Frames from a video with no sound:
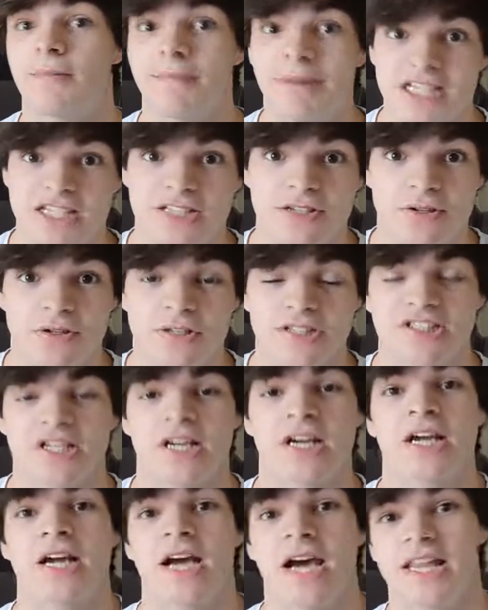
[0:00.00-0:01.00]
meta talks,
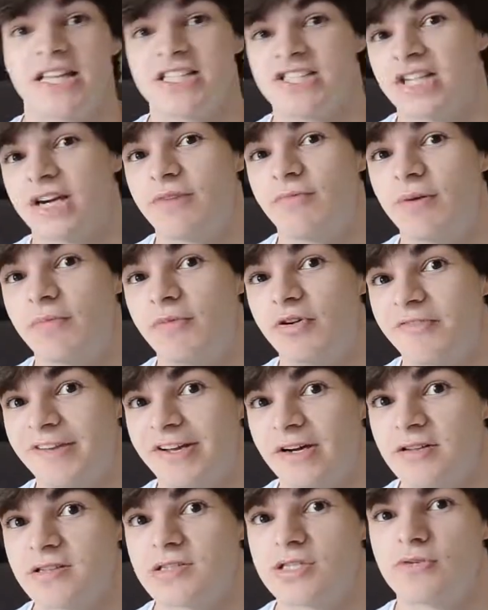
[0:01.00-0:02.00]
and this time we're moving
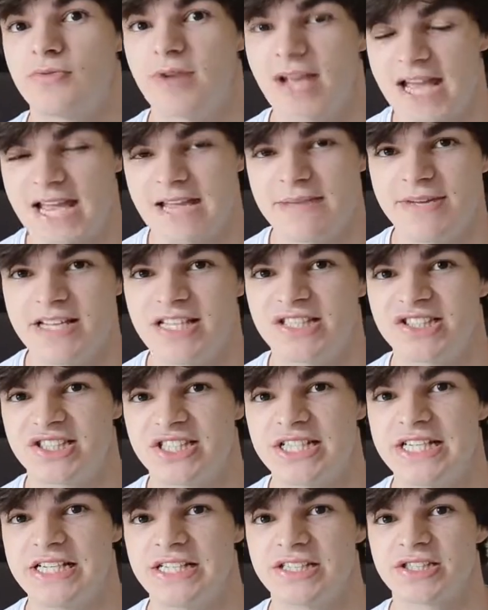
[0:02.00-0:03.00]
on to
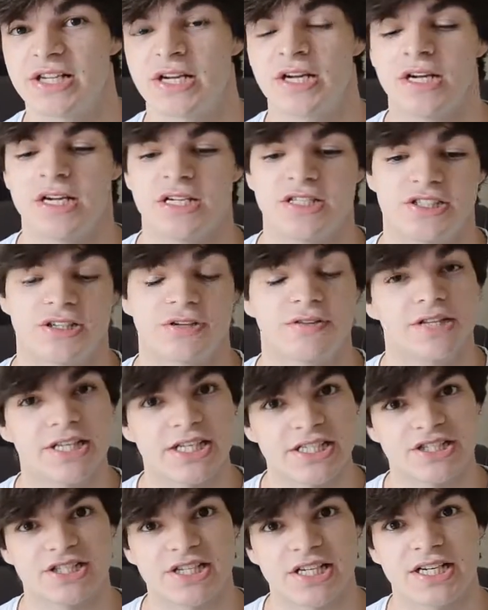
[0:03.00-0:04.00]
ABCs. So
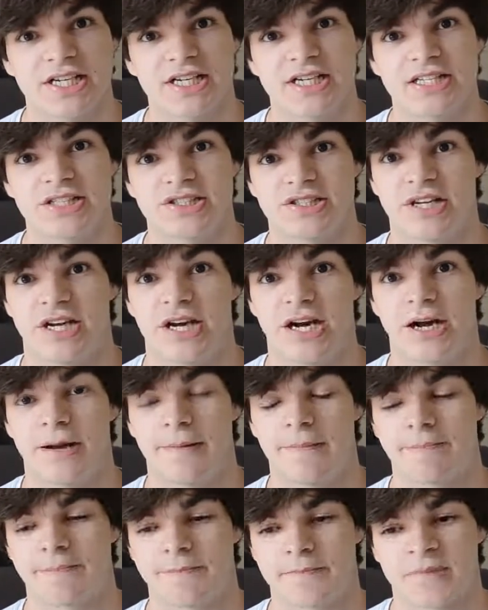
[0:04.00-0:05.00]
this is
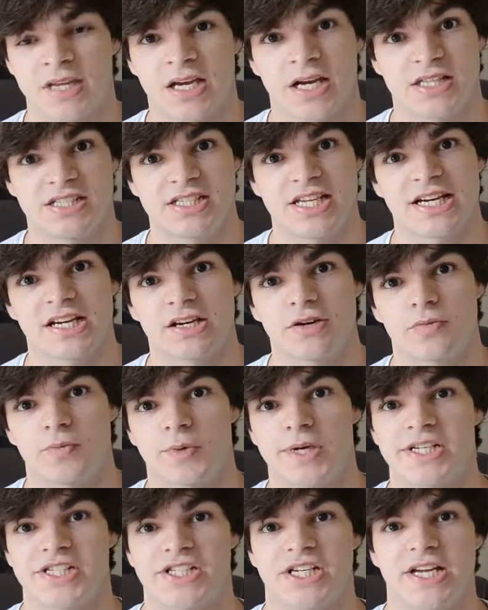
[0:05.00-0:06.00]
a deck
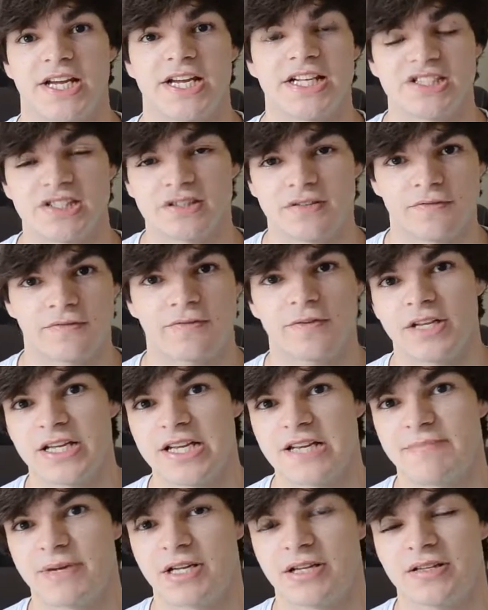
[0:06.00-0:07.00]
which isn't
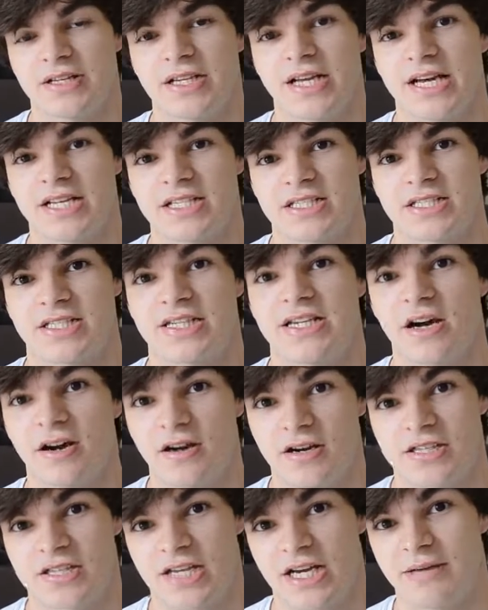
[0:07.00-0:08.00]
fully built yet. The
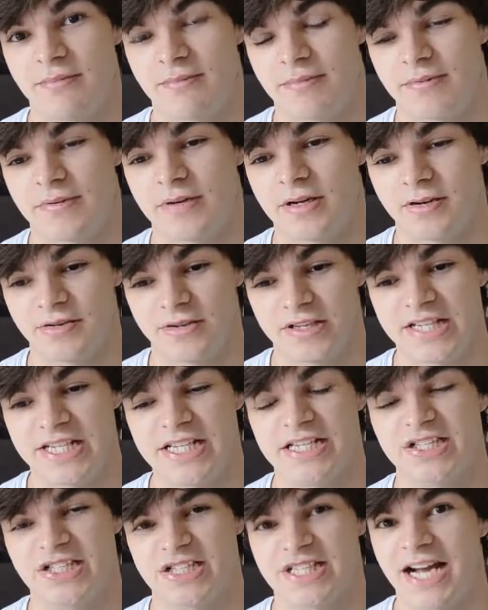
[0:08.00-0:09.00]
archetype
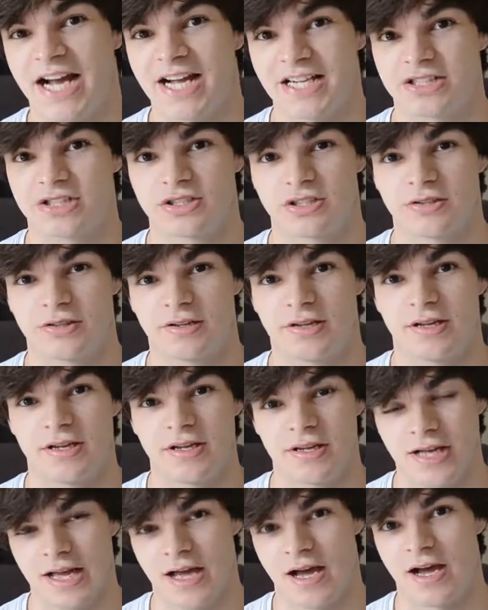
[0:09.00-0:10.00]
needs the actual
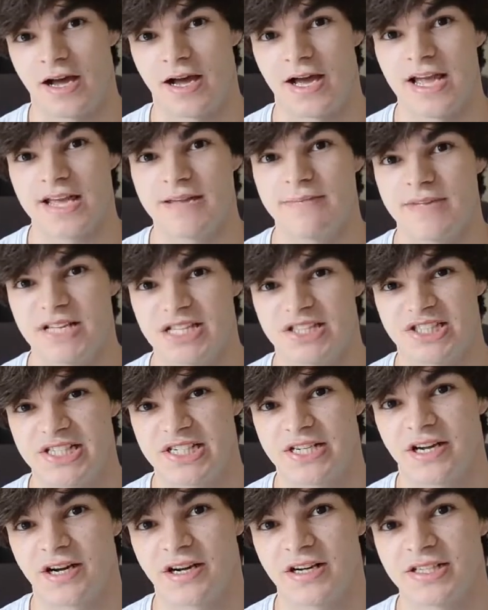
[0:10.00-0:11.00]

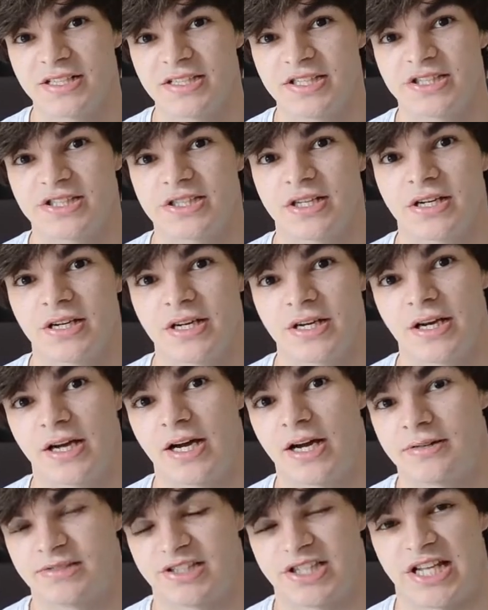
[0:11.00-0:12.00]
ABC cards,
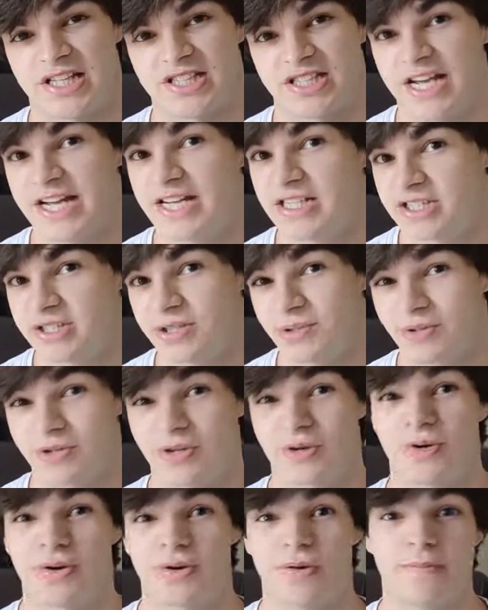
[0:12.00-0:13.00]
so that's A Assault
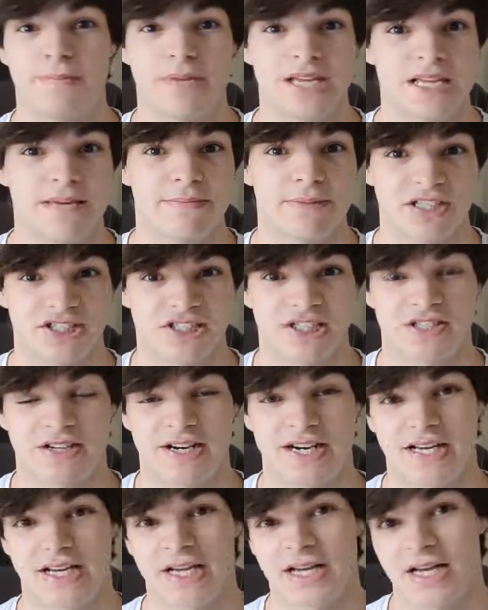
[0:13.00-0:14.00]
Core, B Buster
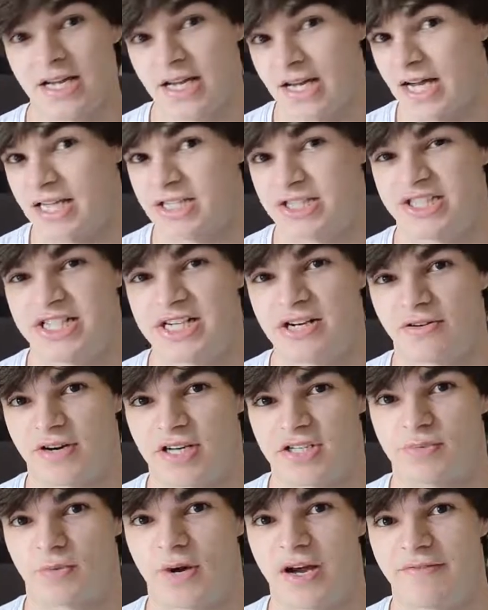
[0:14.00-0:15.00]
Drake, and C
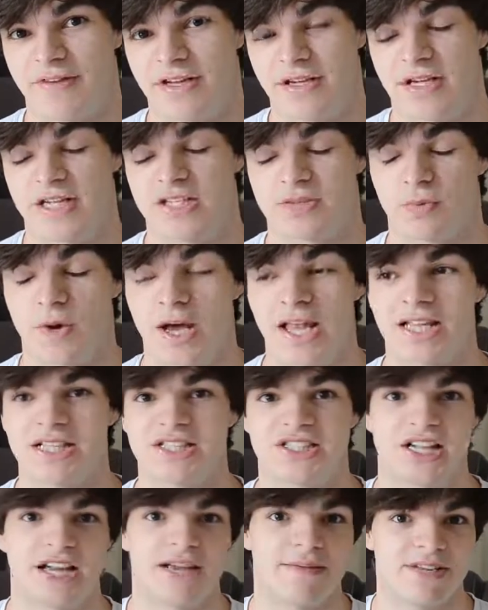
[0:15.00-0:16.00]
Crush Wyvern, as well
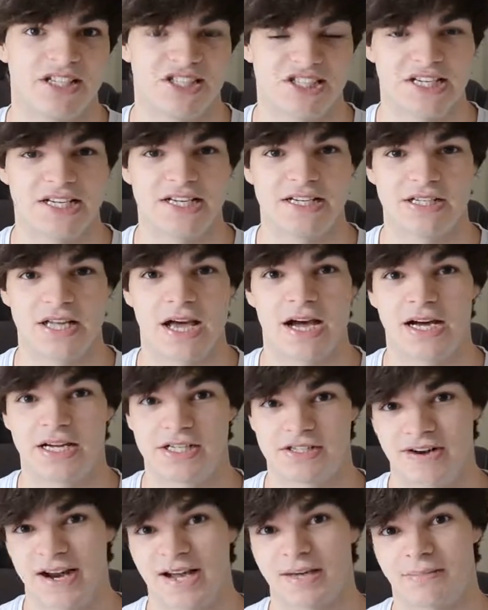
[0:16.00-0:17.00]
as ABC
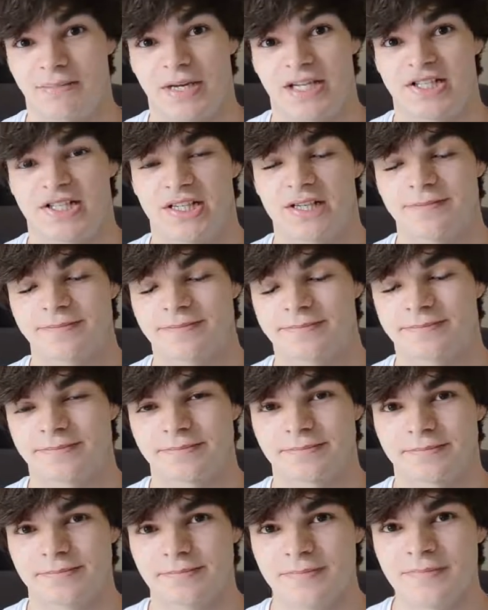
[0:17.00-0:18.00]
Dragon Buster.
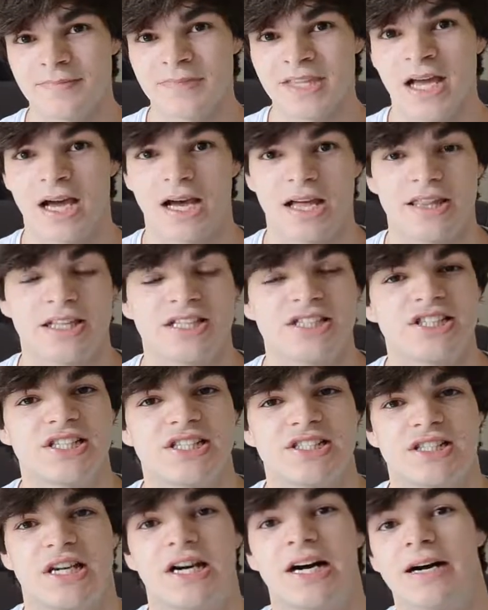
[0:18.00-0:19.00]
This
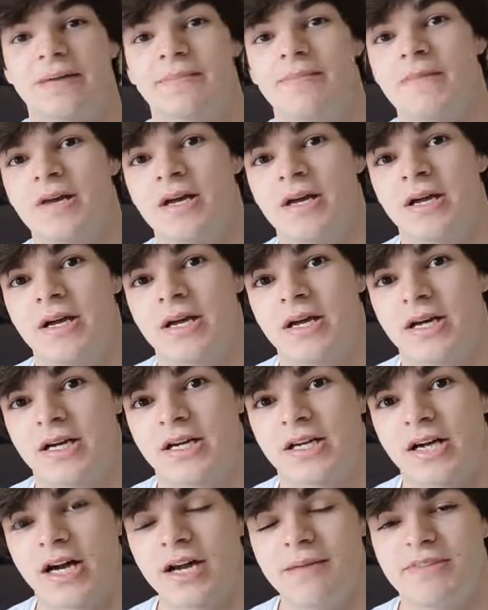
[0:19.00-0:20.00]
is
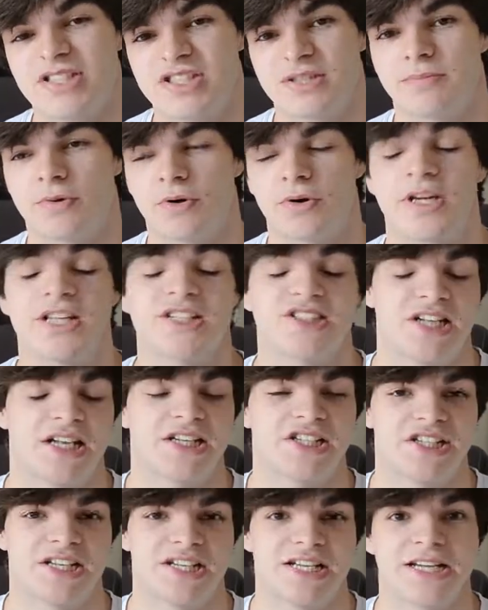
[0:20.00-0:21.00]
Kaiba support,
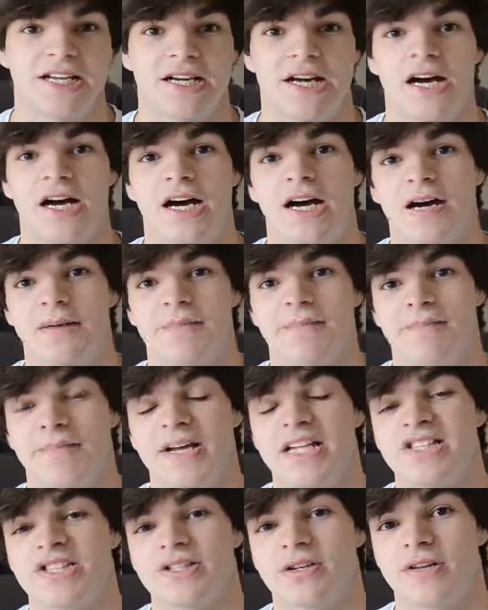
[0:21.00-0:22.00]
essentially,
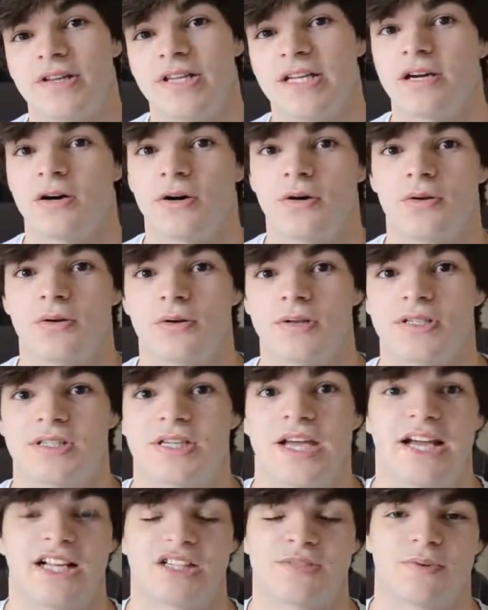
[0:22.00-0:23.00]
based on the old
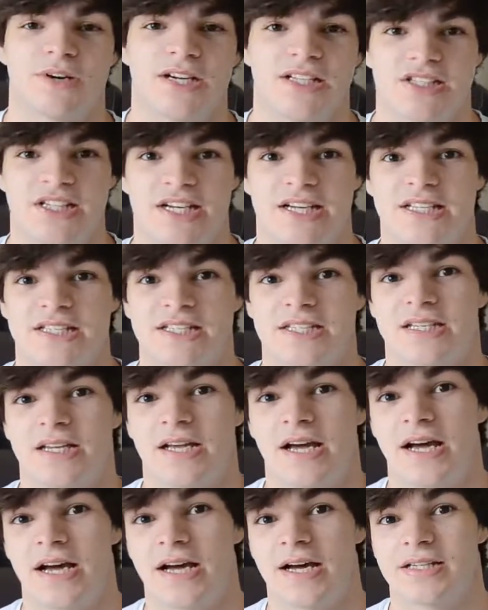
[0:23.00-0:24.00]

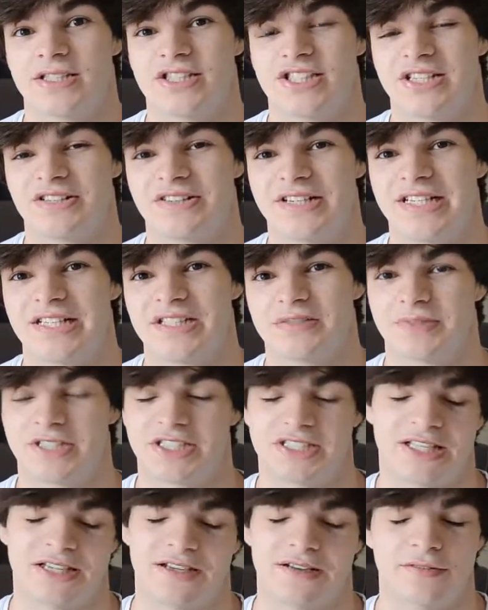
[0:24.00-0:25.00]
XYZ series,
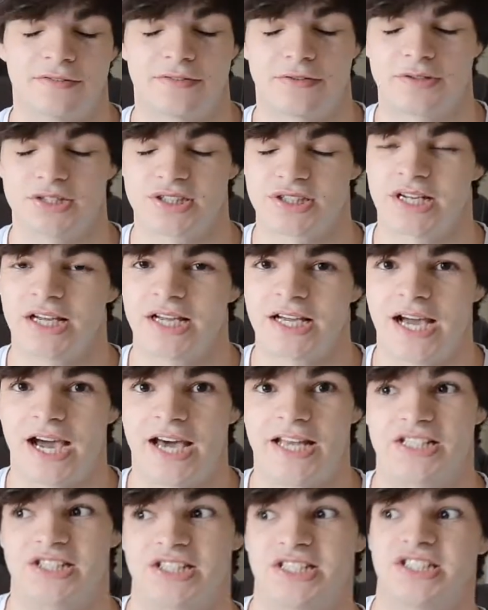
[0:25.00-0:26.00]
which then, of course,
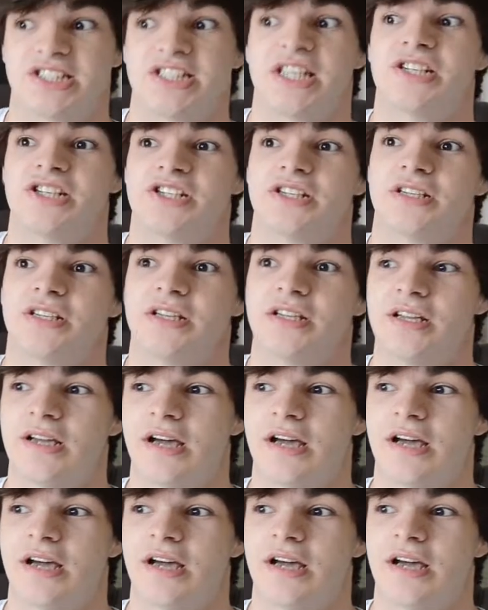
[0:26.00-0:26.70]
had its extension